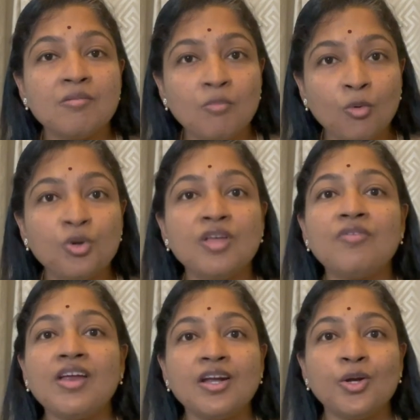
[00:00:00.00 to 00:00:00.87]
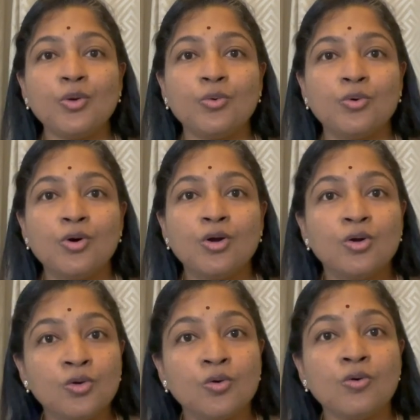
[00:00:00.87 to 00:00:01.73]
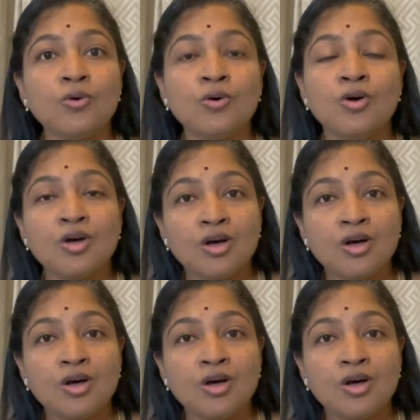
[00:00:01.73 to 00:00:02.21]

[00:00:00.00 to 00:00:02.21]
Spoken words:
motivate you to